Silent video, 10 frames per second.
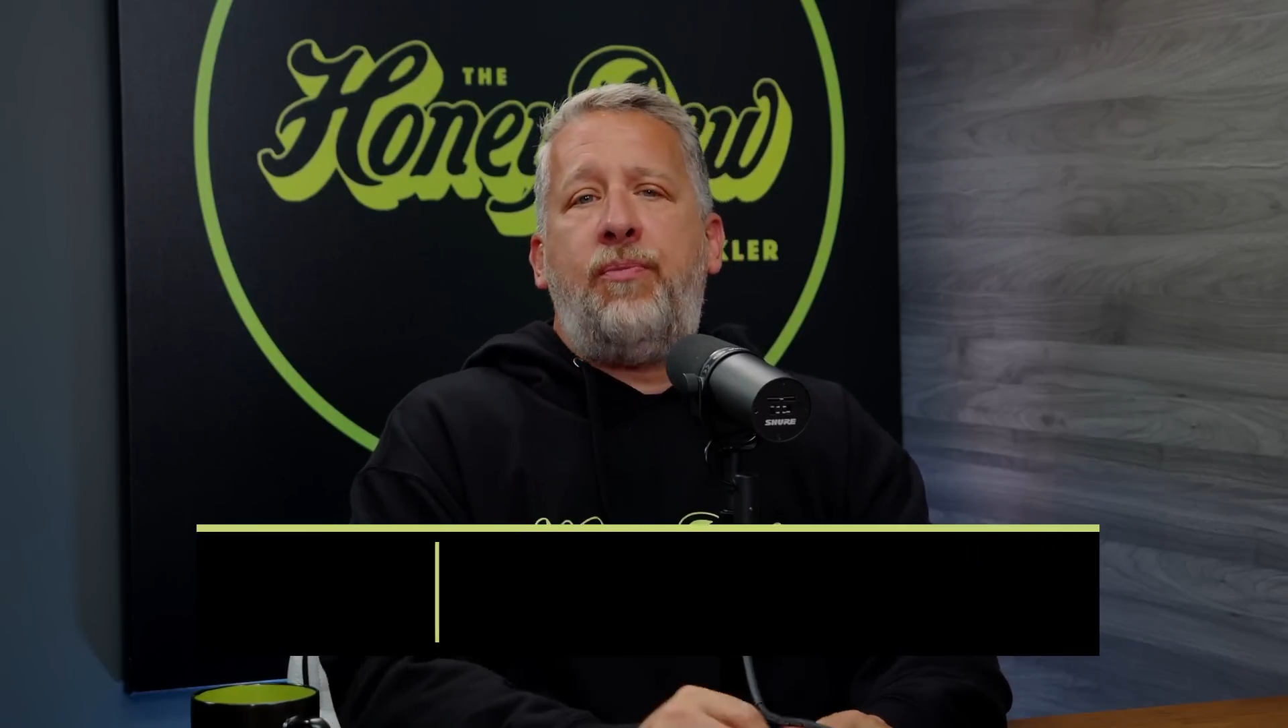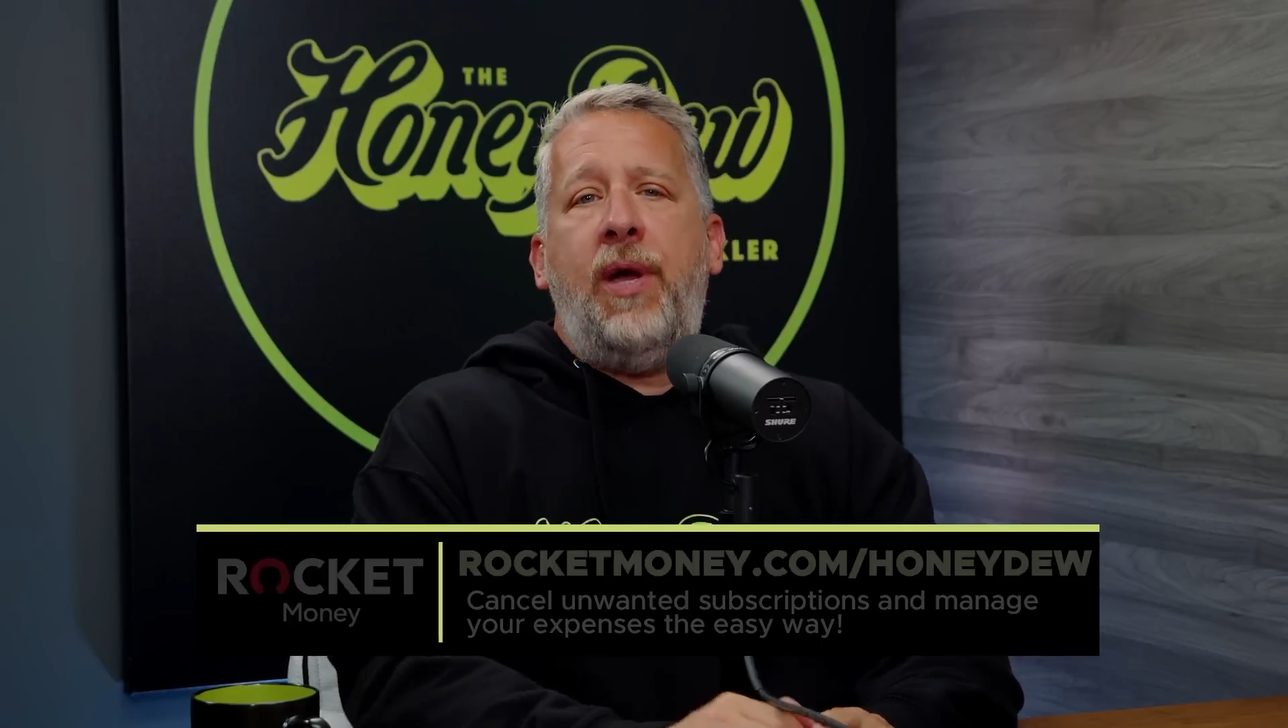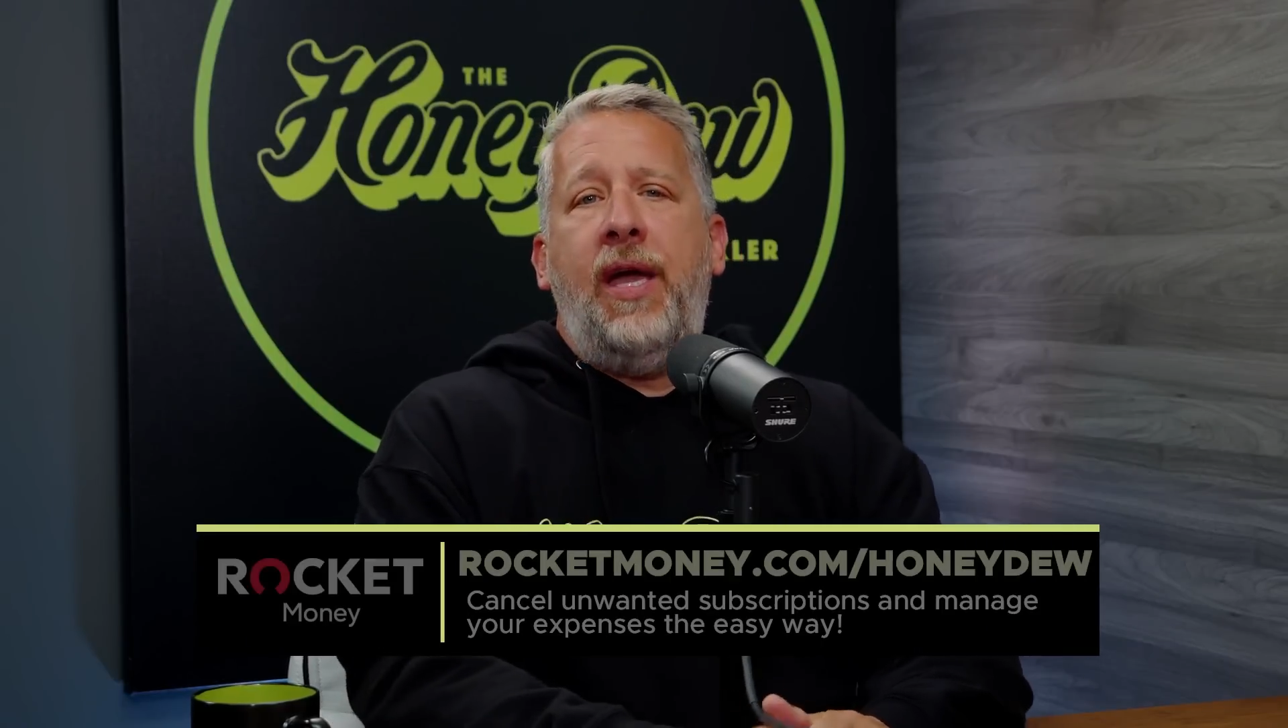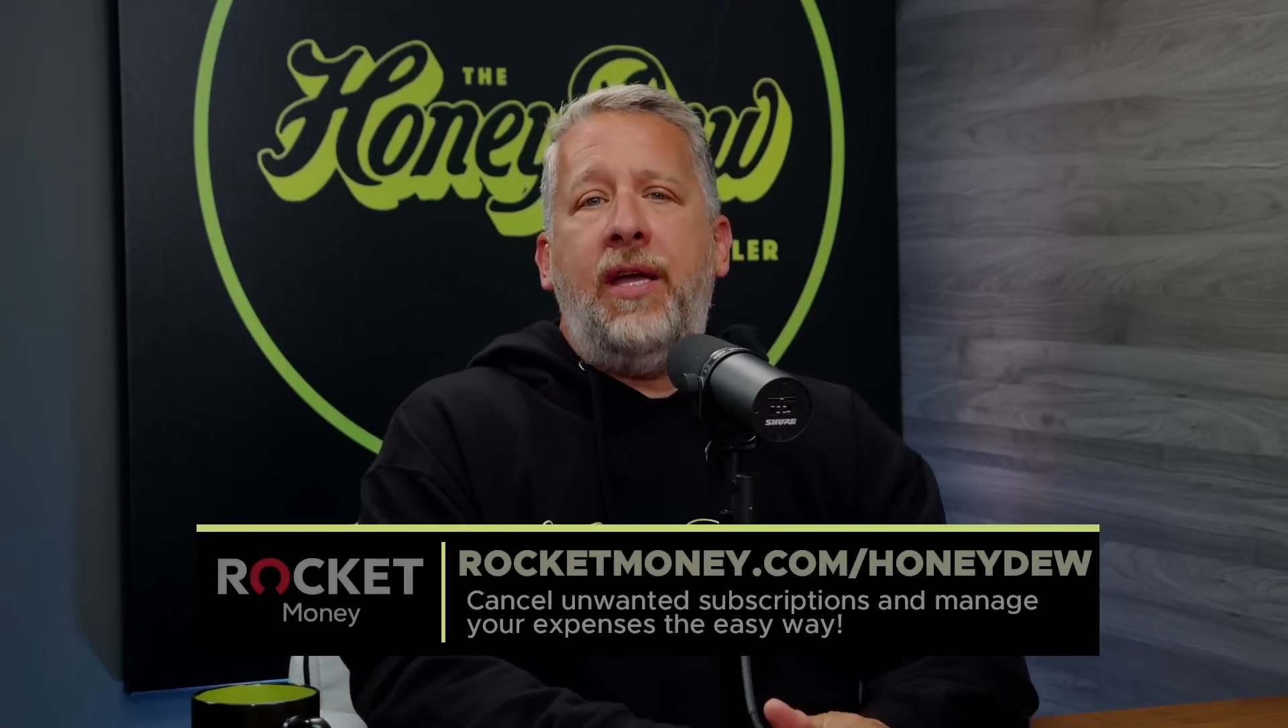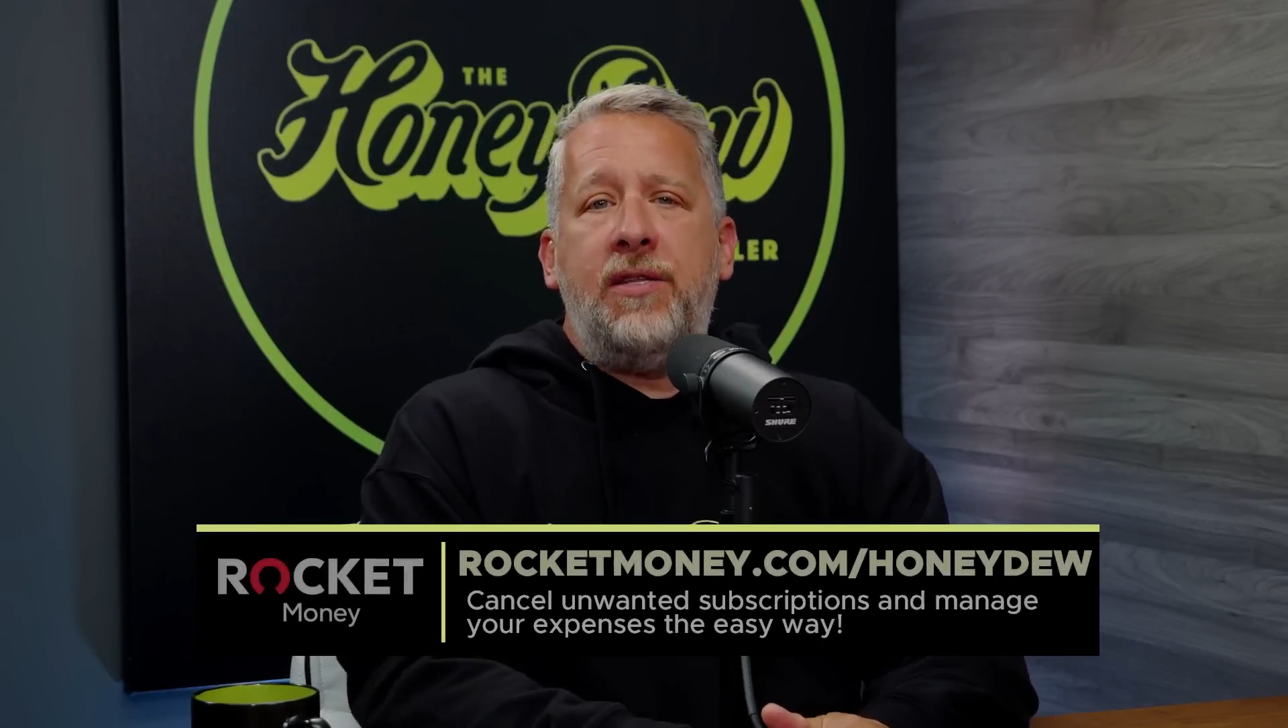
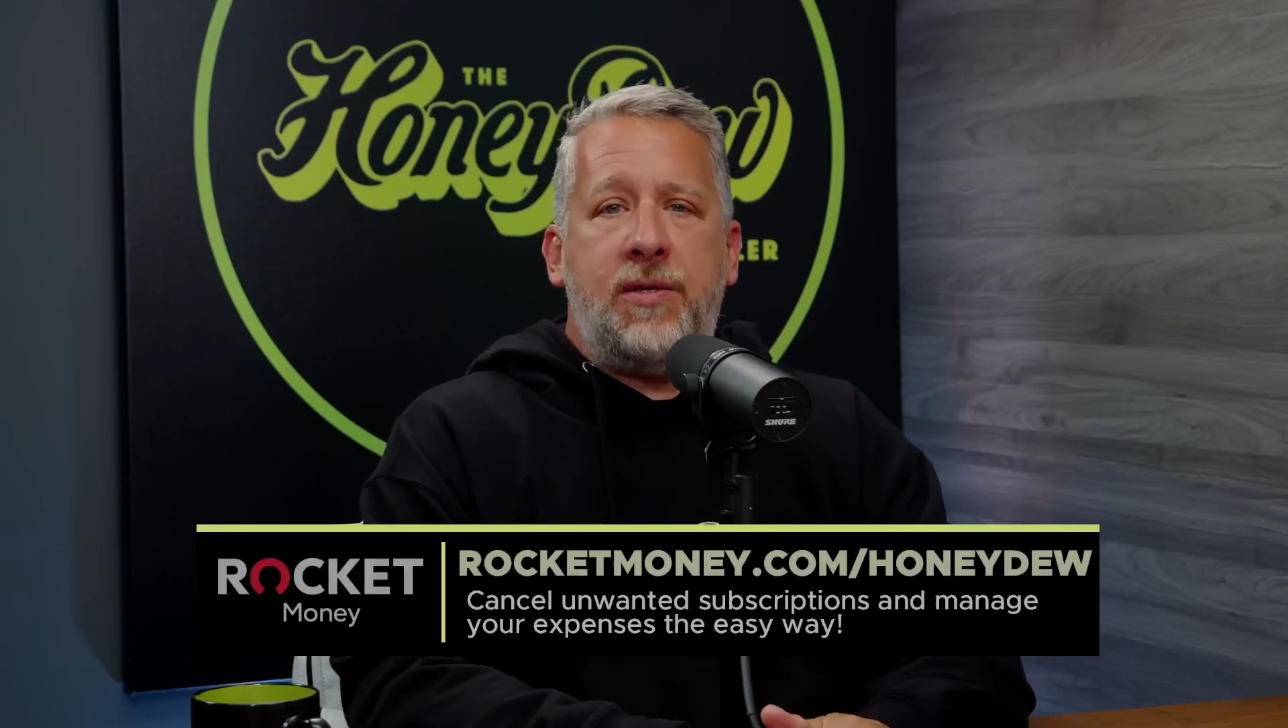paying in